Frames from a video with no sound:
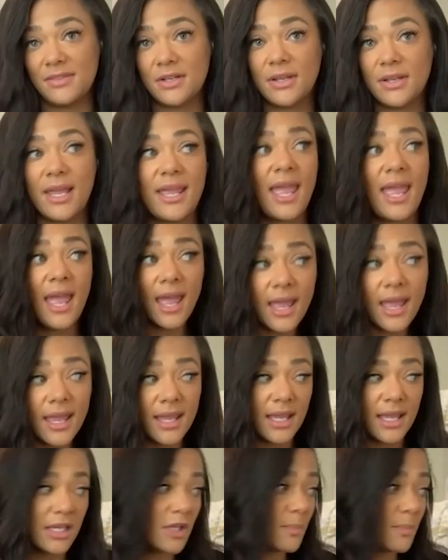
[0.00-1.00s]
They're like,
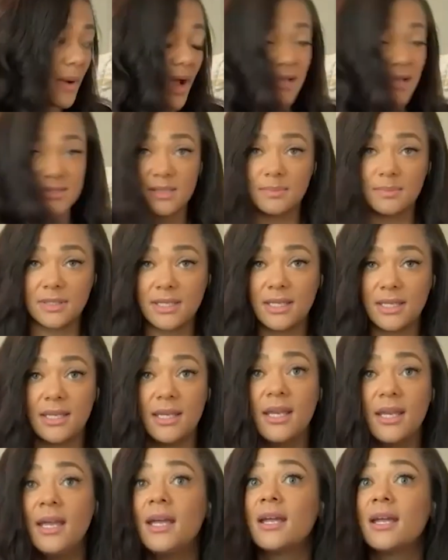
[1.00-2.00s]
hey, can you
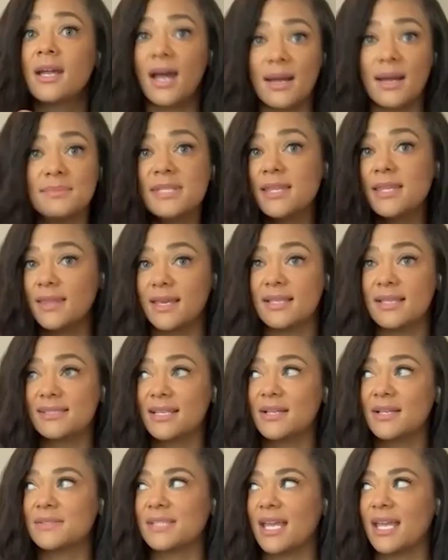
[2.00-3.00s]
possibly come to this?
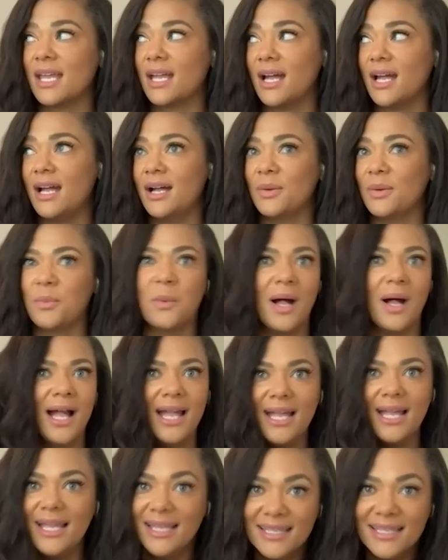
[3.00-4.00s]
And I was like,
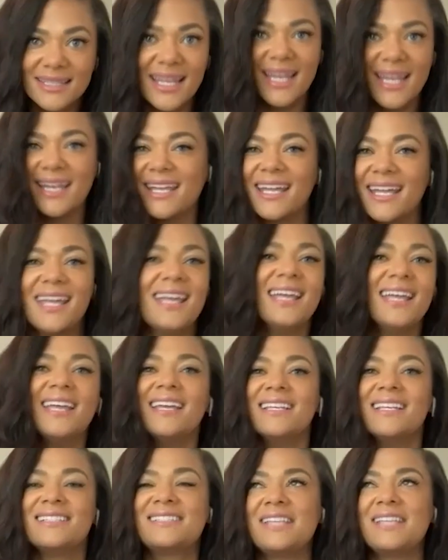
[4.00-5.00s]
what? Like,
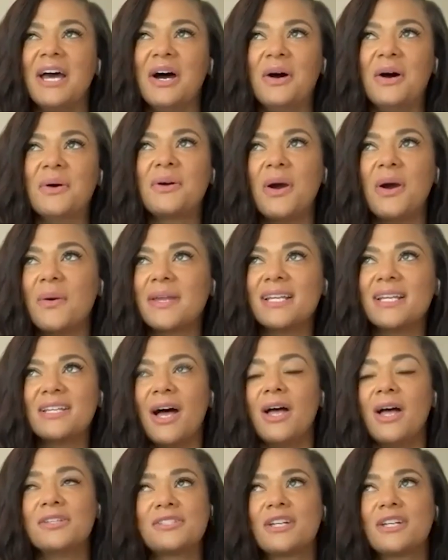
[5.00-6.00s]
so going into
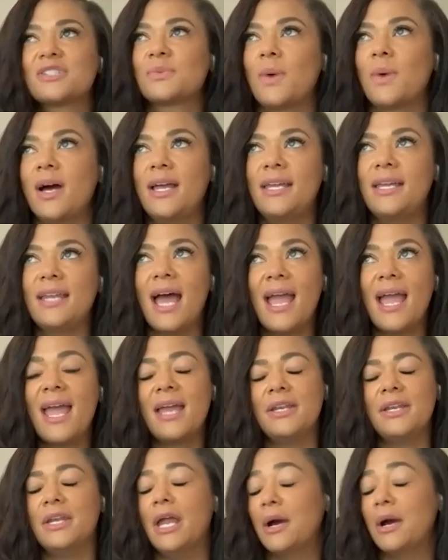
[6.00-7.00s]
All-Stars 1, I
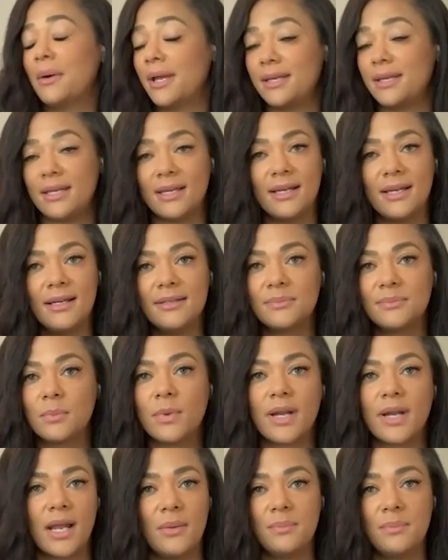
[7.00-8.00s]
had no idea
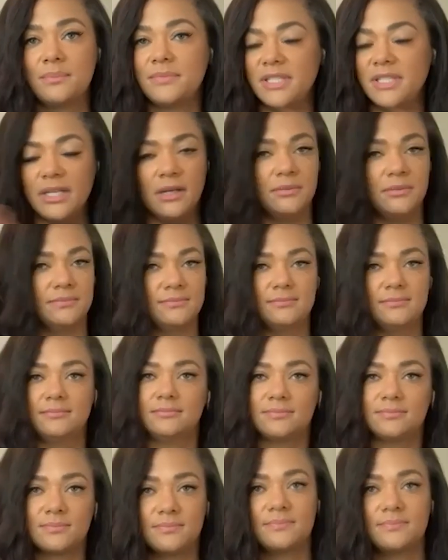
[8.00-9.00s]
what I, you know,
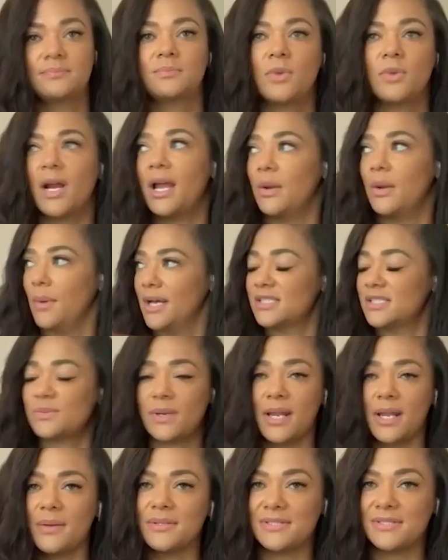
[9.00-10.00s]
where I was,
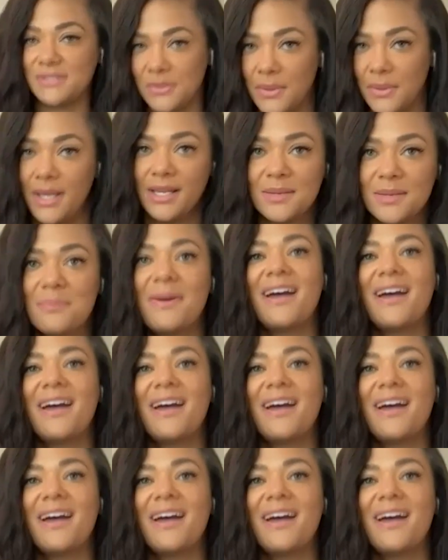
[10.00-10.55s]
what I was doing.